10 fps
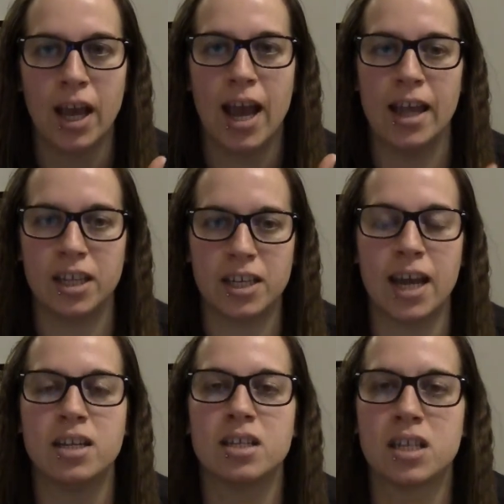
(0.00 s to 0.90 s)
And the
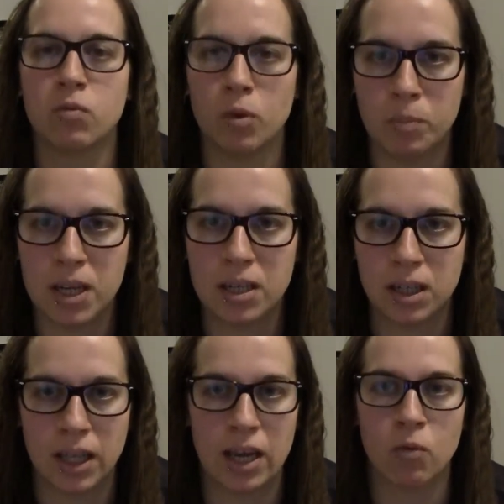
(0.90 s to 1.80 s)
tendency will be to
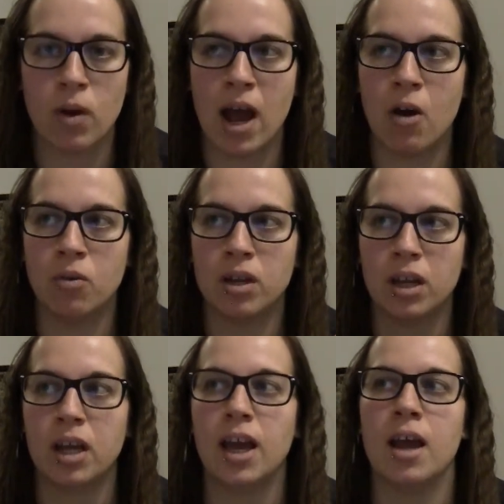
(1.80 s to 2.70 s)
lay around
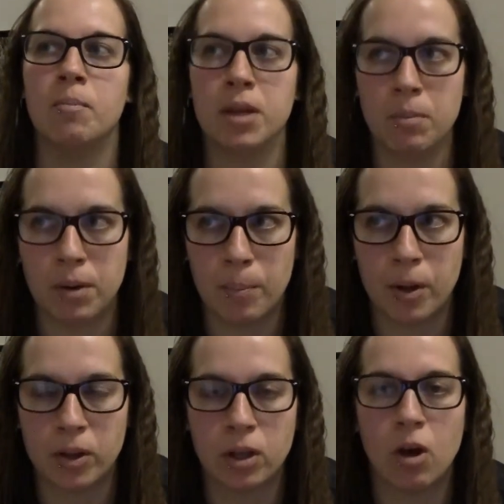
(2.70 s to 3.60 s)
and be a bump
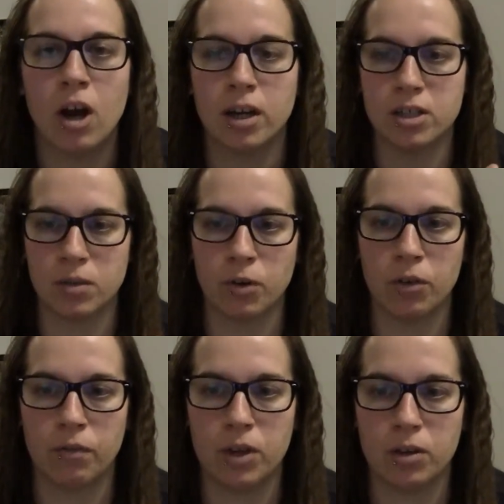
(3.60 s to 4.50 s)
on the log because of our
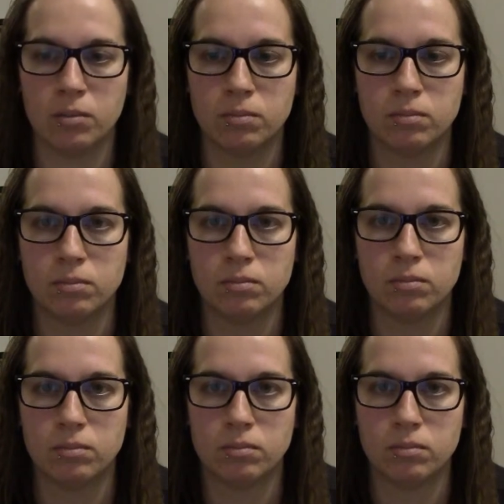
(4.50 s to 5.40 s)
fear.
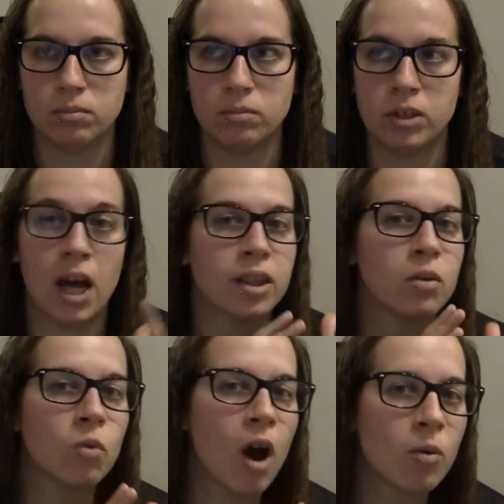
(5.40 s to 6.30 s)
Nothing
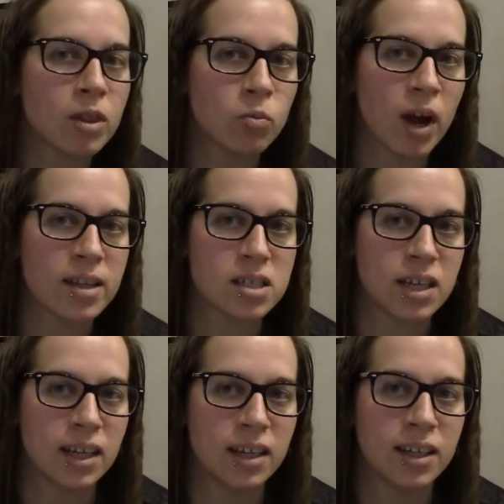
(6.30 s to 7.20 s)
wrong with
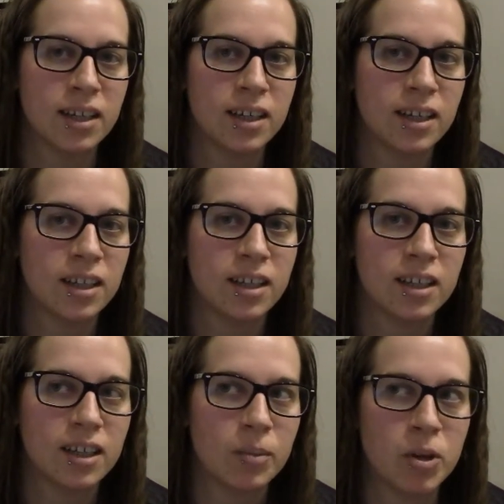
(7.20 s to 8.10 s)
resting,
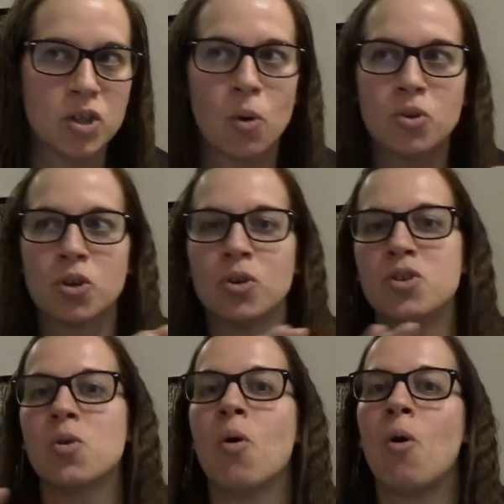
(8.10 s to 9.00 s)
but don't turn
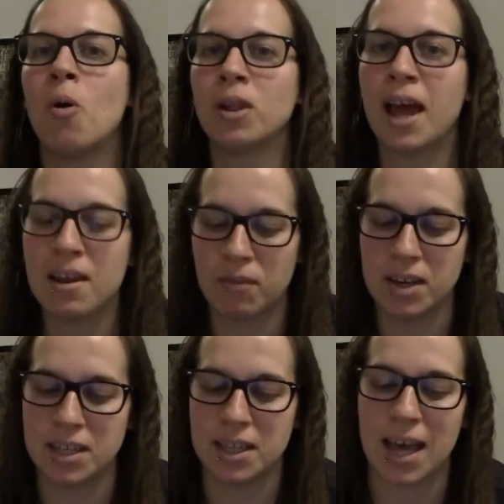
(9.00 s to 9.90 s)
your whole life
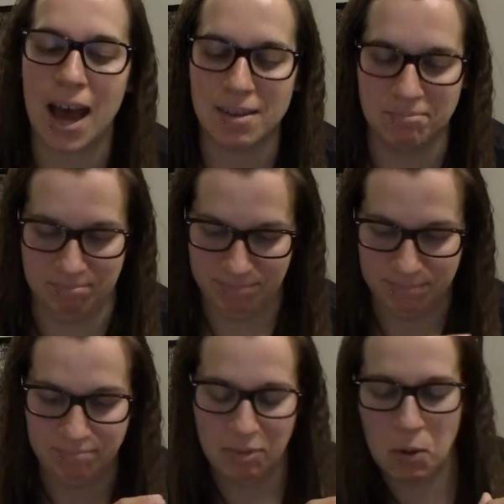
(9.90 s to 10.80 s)
into that.
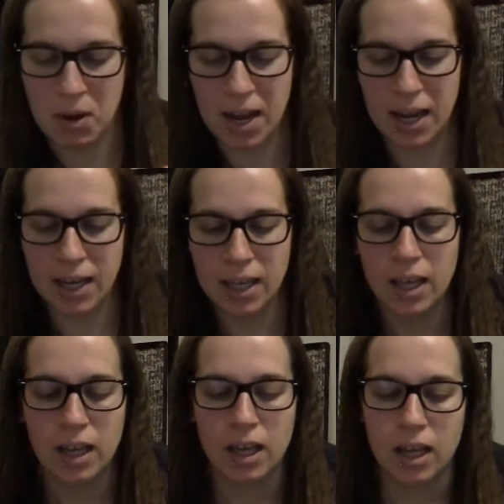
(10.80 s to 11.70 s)
Okay?
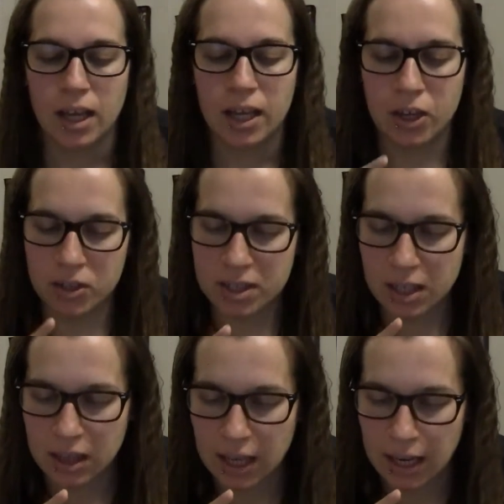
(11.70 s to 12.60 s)
Here's the
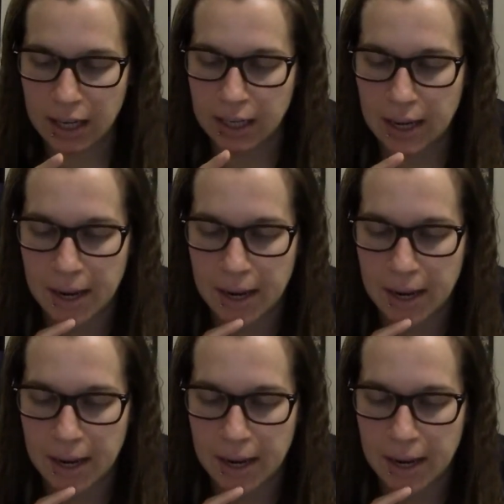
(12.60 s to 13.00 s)
thing.